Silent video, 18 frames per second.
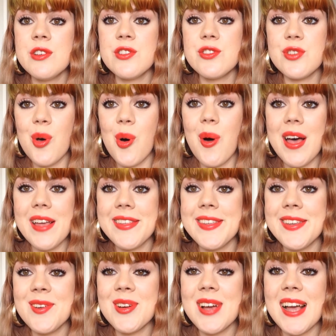So I'll
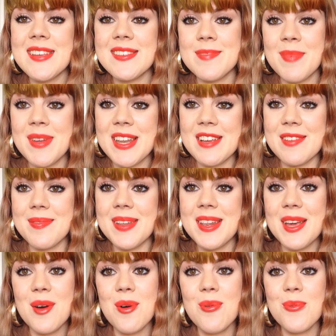see you guys in my next
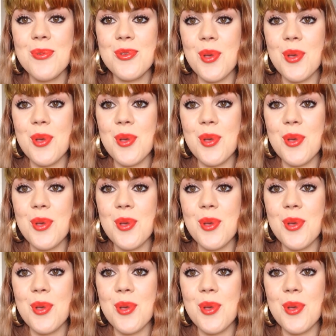video.